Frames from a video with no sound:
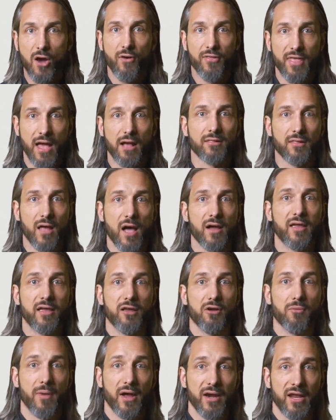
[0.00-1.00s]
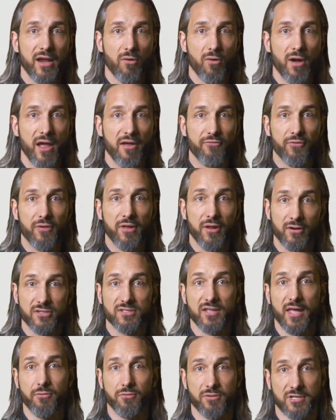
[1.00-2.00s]
without locking your money away for
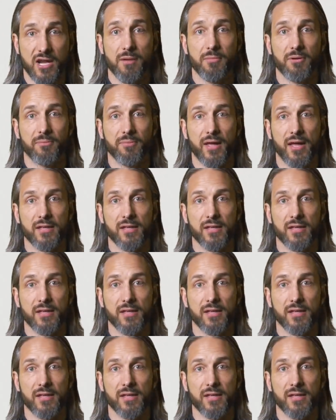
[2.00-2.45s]
years, like retirement